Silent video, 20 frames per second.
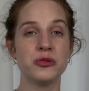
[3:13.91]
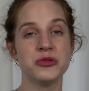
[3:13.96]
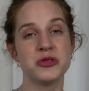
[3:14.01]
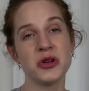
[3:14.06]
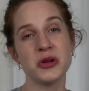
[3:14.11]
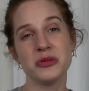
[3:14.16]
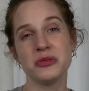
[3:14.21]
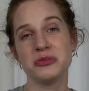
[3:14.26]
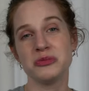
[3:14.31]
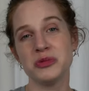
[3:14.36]

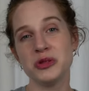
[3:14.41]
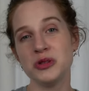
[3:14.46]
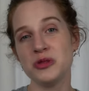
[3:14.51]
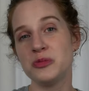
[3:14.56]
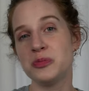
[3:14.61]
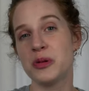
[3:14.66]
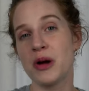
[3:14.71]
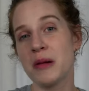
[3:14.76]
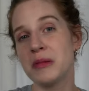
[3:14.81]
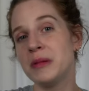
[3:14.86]
so
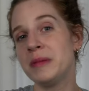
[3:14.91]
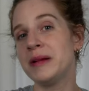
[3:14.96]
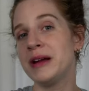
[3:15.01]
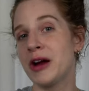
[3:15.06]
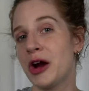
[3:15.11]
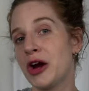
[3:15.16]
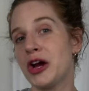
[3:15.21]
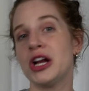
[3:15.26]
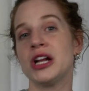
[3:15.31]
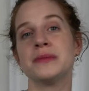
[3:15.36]
you probably
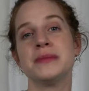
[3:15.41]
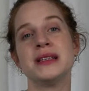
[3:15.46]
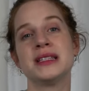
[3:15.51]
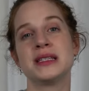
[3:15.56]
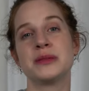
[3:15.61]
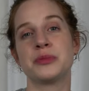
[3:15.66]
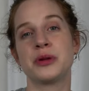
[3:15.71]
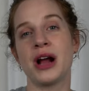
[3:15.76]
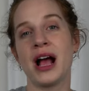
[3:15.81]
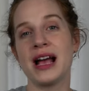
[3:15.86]
aren't gonna be
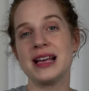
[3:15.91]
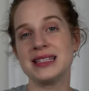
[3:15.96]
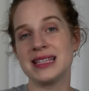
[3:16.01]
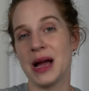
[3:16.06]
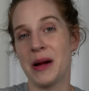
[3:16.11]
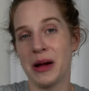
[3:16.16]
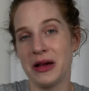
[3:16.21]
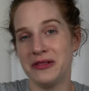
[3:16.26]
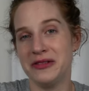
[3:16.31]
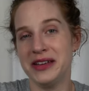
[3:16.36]
surprised
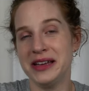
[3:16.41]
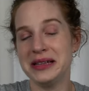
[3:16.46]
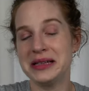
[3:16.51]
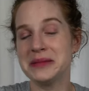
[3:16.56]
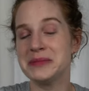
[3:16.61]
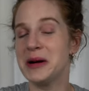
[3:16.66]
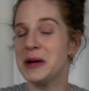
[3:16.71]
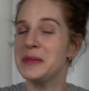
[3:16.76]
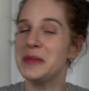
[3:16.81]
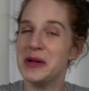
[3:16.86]
how I feel
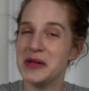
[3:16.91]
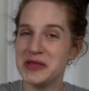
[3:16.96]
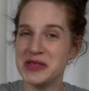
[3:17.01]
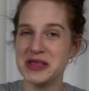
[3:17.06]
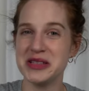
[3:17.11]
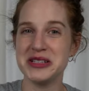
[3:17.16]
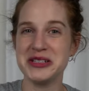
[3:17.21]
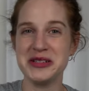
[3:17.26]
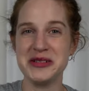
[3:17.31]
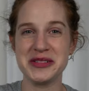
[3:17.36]
about most
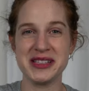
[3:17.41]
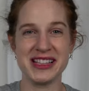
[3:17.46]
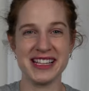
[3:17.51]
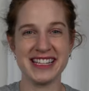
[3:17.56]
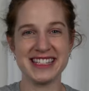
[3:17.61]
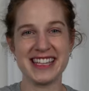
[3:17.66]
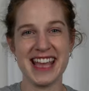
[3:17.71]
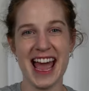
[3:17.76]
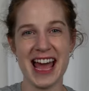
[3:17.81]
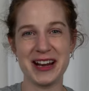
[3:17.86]
of the shoes in
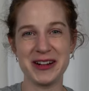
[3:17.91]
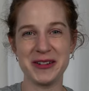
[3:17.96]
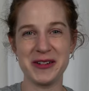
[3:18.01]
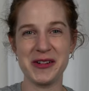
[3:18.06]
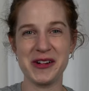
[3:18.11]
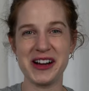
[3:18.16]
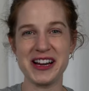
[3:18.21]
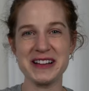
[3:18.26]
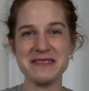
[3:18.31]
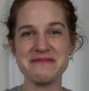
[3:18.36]
this
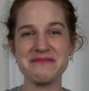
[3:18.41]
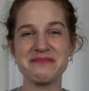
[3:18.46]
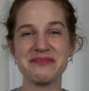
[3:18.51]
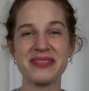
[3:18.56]
category.